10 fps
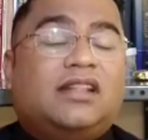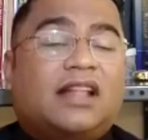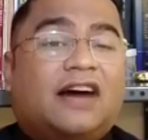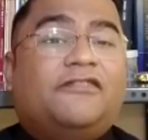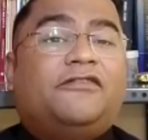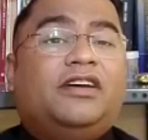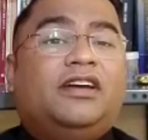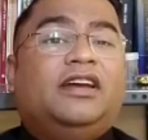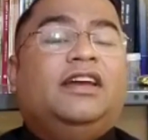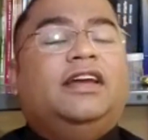love
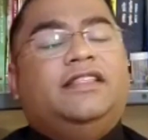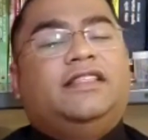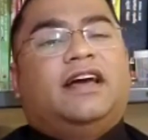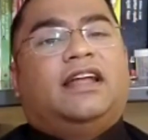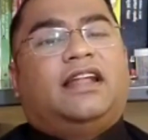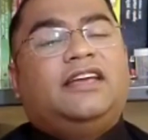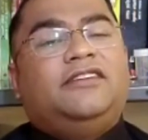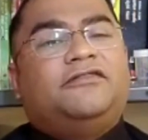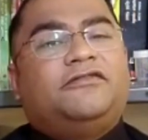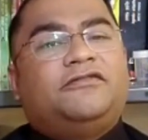in their
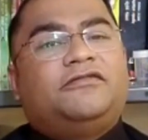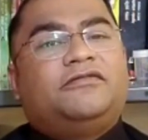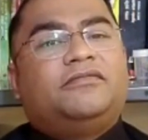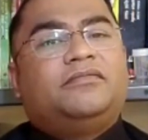life.